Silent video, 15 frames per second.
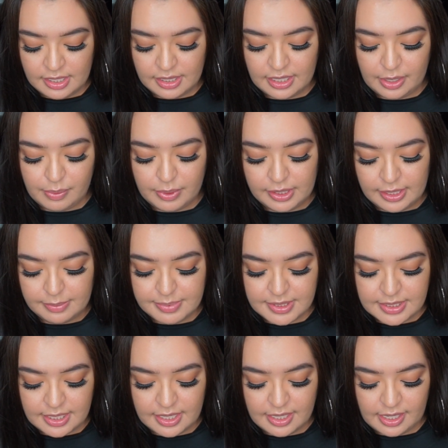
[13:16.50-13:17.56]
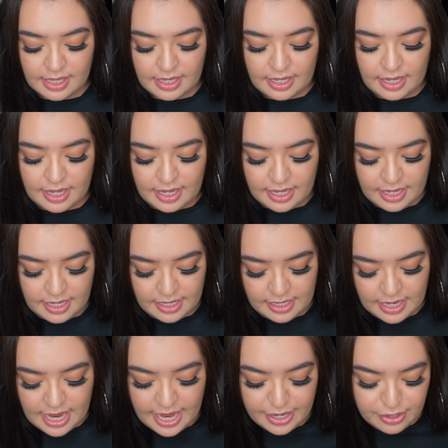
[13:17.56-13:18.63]
liquid lipstick and
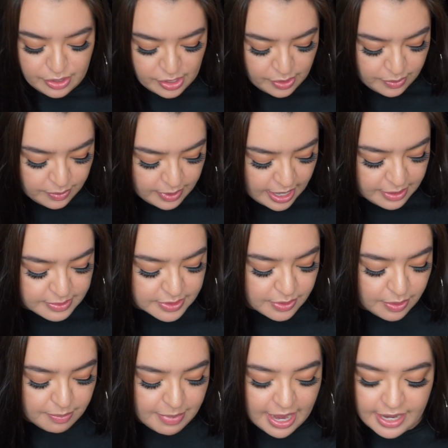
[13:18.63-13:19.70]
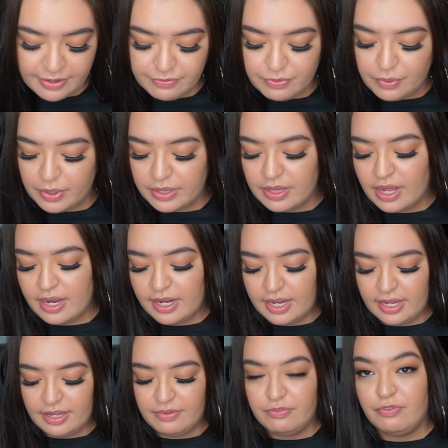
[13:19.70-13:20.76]
I don't know I was going back and forth on
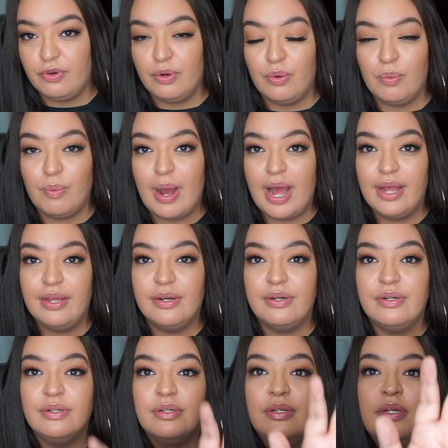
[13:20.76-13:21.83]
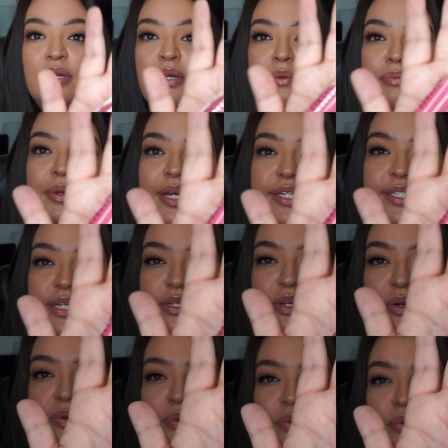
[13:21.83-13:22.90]
it for a while because I
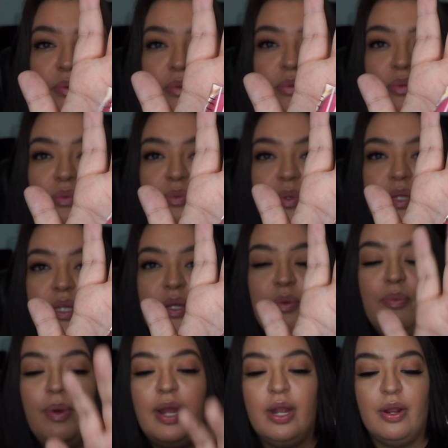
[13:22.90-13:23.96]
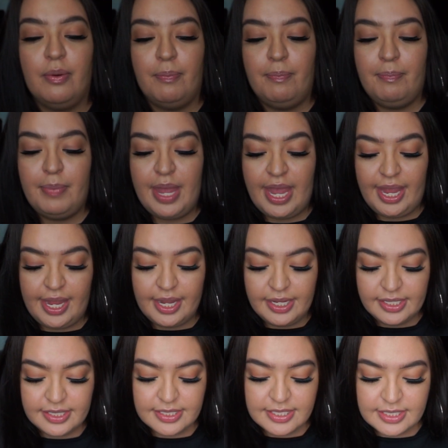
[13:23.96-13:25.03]
don't really wear
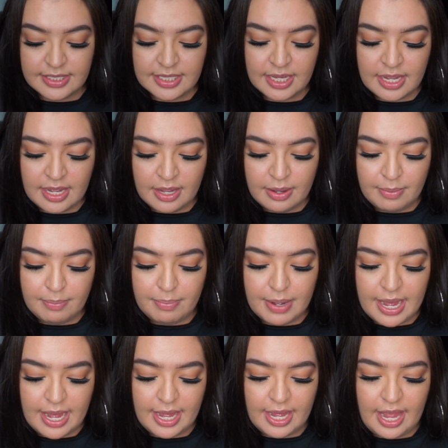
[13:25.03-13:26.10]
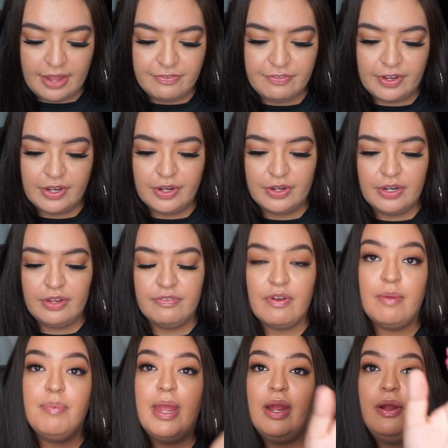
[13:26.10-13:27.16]
pinks but I figured if
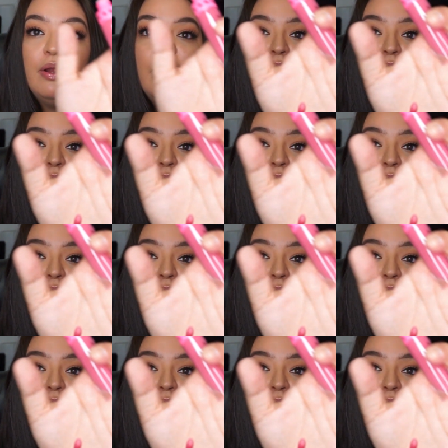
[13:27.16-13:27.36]
I paired